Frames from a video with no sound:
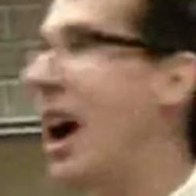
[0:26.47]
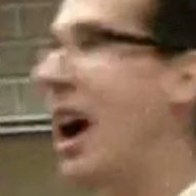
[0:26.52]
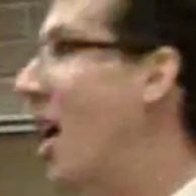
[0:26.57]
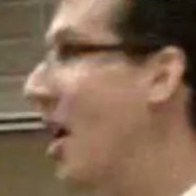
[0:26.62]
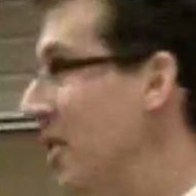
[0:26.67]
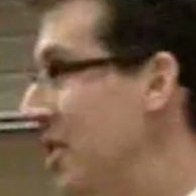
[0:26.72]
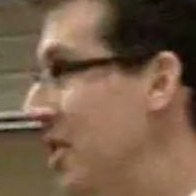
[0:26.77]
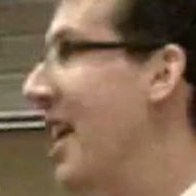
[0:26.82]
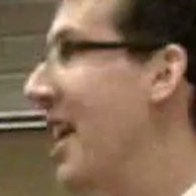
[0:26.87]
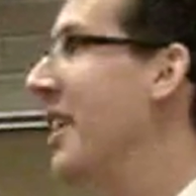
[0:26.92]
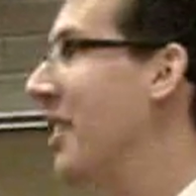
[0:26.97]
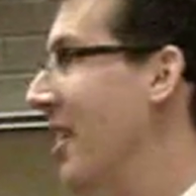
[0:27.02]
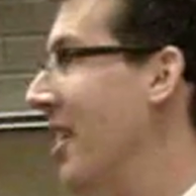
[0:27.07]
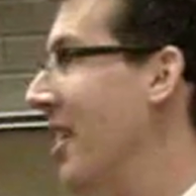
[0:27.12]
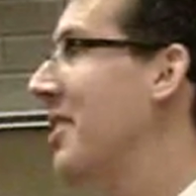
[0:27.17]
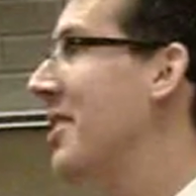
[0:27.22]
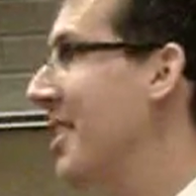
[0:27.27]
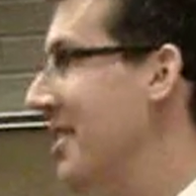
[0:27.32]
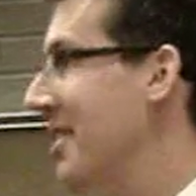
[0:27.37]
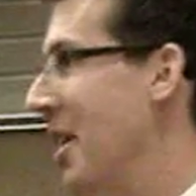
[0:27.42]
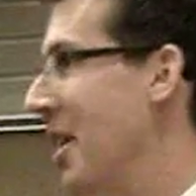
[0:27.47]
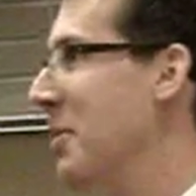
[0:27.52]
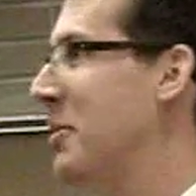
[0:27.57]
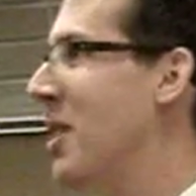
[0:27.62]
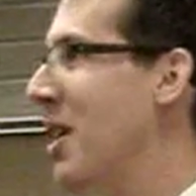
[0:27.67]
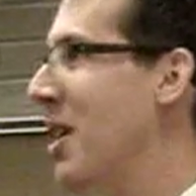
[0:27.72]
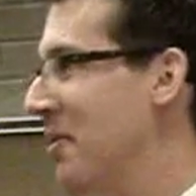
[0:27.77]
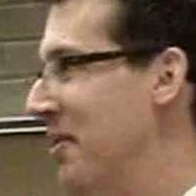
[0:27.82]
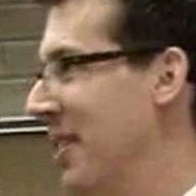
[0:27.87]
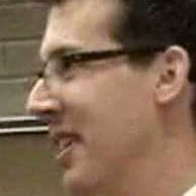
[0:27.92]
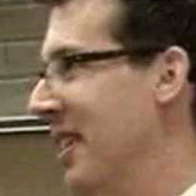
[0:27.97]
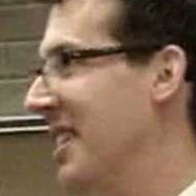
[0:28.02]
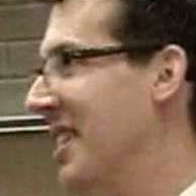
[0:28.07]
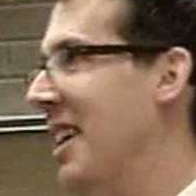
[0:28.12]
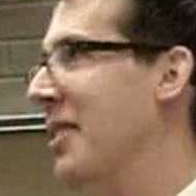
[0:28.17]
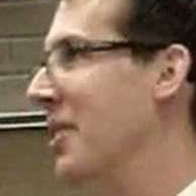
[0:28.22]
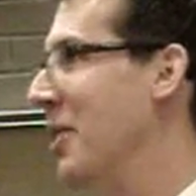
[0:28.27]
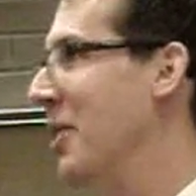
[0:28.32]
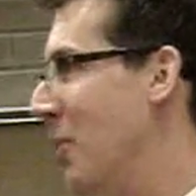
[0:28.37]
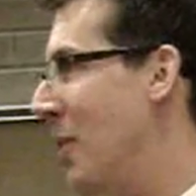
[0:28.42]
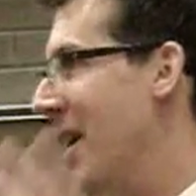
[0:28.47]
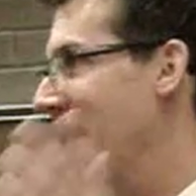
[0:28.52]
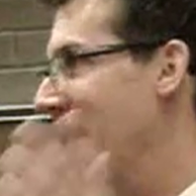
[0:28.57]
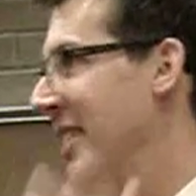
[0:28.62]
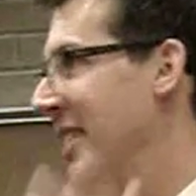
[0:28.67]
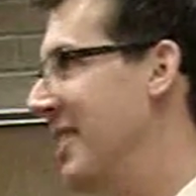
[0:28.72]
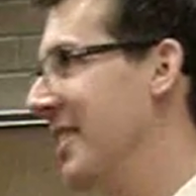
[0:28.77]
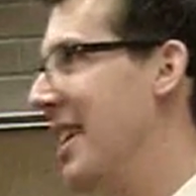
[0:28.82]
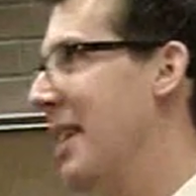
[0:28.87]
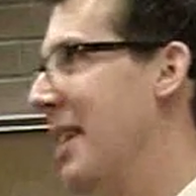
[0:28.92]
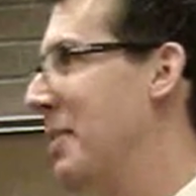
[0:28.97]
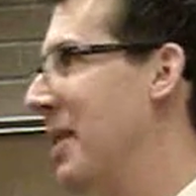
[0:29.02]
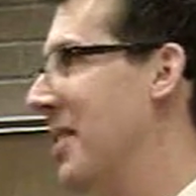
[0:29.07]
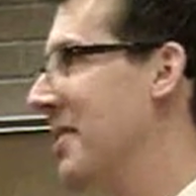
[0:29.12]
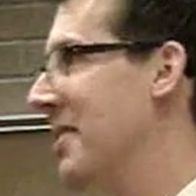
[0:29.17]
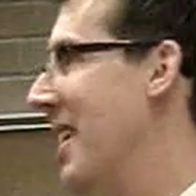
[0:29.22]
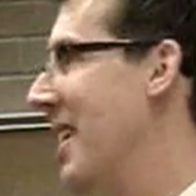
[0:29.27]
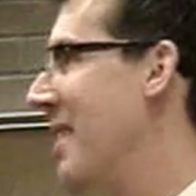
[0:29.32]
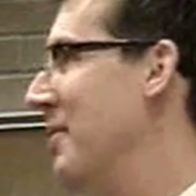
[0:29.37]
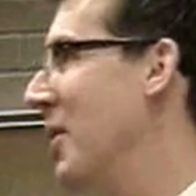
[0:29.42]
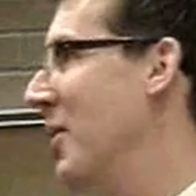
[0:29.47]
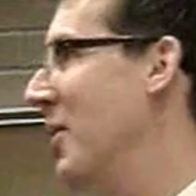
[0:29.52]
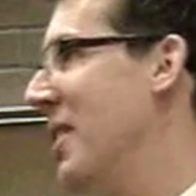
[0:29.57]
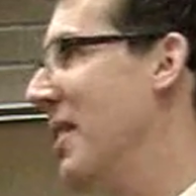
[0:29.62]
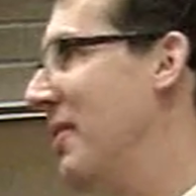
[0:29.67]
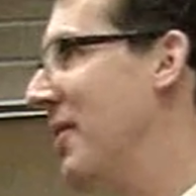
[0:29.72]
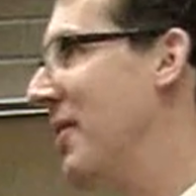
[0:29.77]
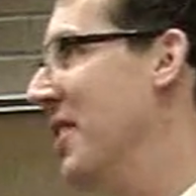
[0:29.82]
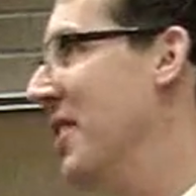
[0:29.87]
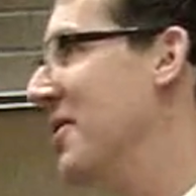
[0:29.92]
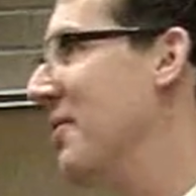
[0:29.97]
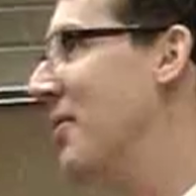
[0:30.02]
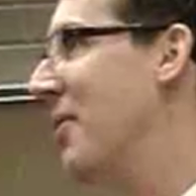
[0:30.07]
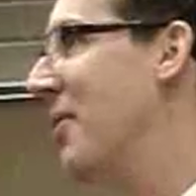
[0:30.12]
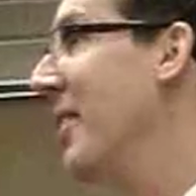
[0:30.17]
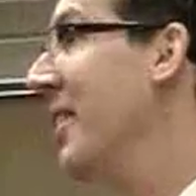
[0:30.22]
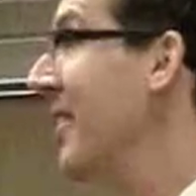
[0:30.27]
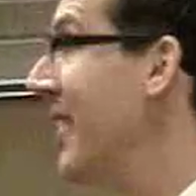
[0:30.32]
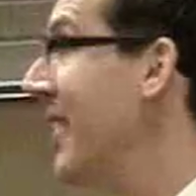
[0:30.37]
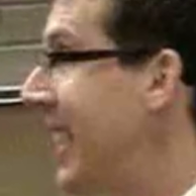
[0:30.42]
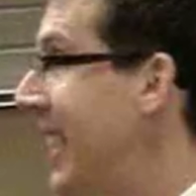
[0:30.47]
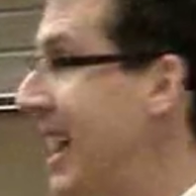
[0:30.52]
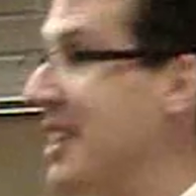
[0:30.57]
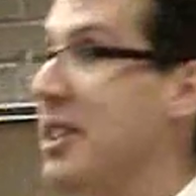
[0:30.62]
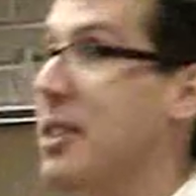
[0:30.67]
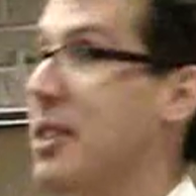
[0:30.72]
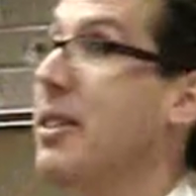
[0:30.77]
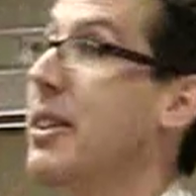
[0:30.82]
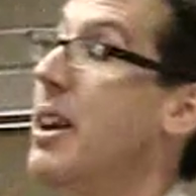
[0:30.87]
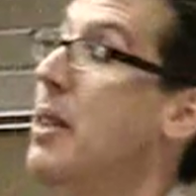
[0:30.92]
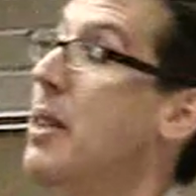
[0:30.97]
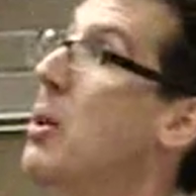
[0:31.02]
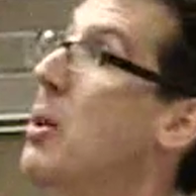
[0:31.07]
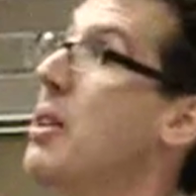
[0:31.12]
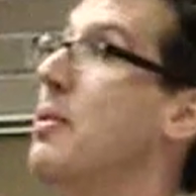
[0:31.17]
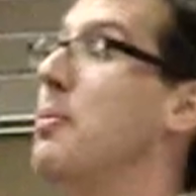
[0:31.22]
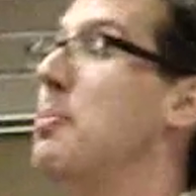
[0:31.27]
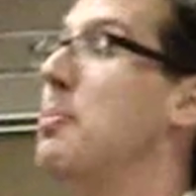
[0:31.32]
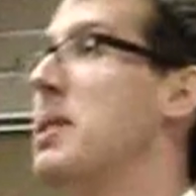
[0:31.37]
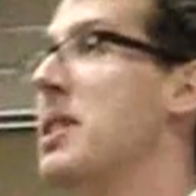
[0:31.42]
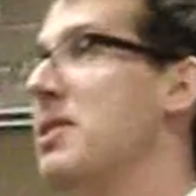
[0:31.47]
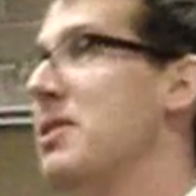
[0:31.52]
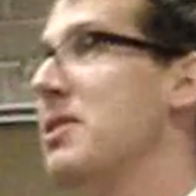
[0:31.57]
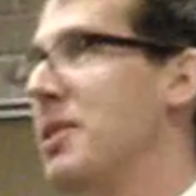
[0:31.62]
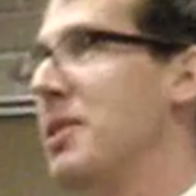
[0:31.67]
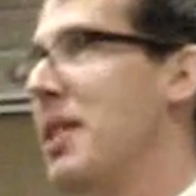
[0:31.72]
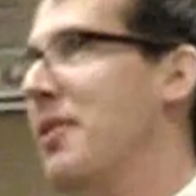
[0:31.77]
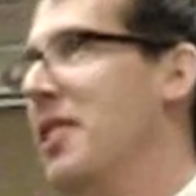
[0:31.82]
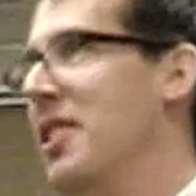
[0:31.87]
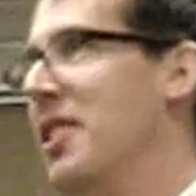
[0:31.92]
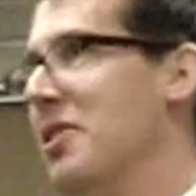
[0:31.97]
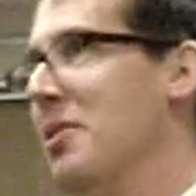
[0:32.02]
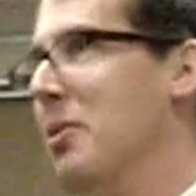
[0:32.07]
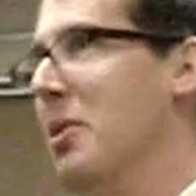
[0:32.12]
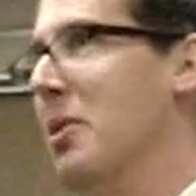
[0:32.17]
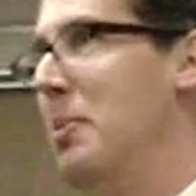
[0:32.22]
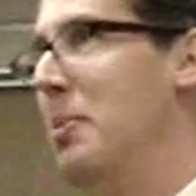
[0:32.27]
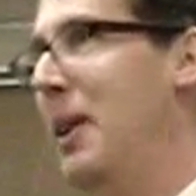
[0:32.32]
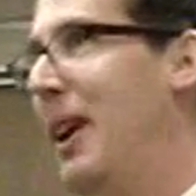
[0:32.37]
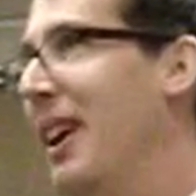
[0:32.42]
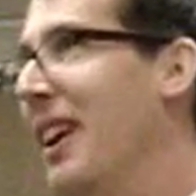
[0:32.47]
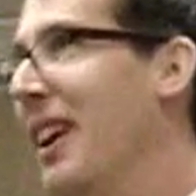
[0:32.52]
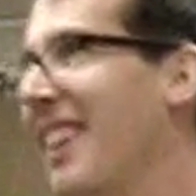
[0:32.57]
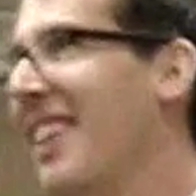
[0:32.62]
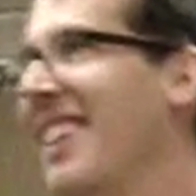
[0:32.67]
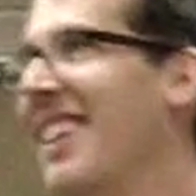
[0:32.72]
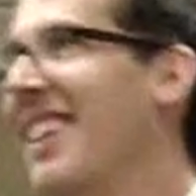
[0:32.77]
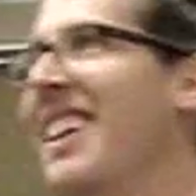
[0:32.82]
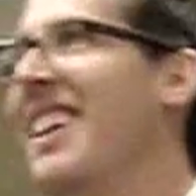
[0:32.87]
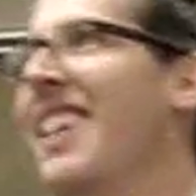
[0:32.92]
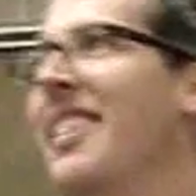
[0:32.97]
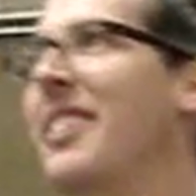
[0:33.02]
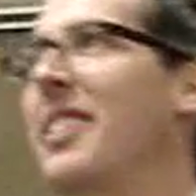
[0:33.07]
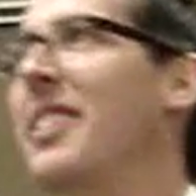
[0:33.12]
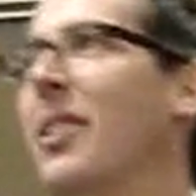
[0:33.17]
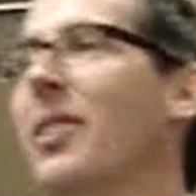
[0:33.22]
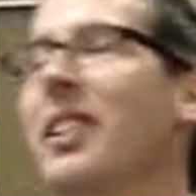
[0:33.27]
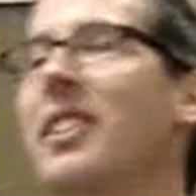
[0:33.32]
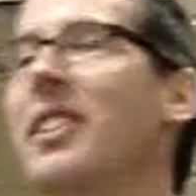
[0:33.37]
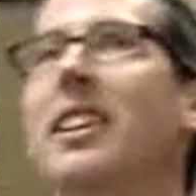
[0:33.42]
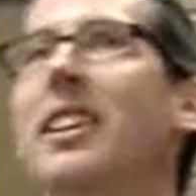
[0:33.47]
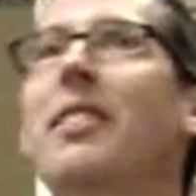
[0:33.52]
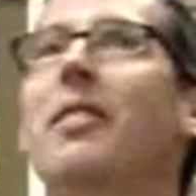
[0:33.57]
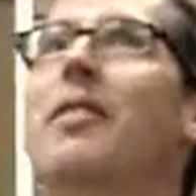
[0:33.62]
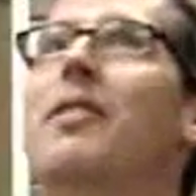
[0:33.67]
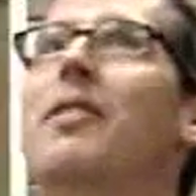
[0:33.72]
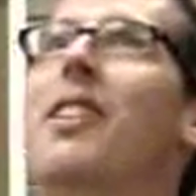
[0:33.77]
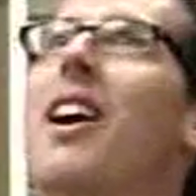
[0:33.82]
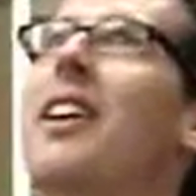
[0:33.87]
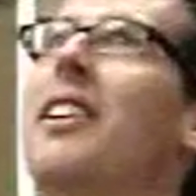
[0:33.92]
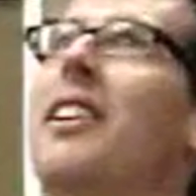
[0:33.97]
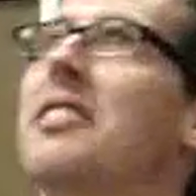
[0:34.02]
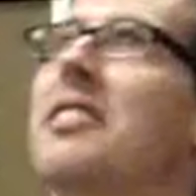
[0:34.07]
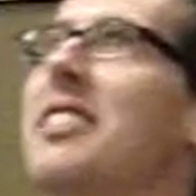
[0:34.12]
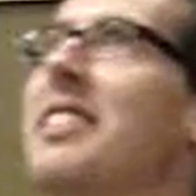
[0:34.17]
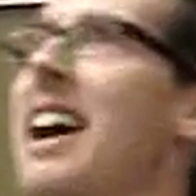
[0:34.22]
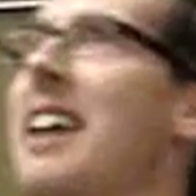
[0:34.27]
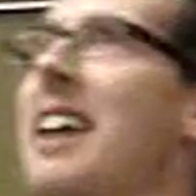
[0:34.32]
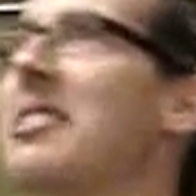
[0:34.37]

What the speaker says: Our title says armed conflict. I don't know why they did that, because they have no definition for it, and they can't agree on what a potential definition would be. The only thing that we've got is a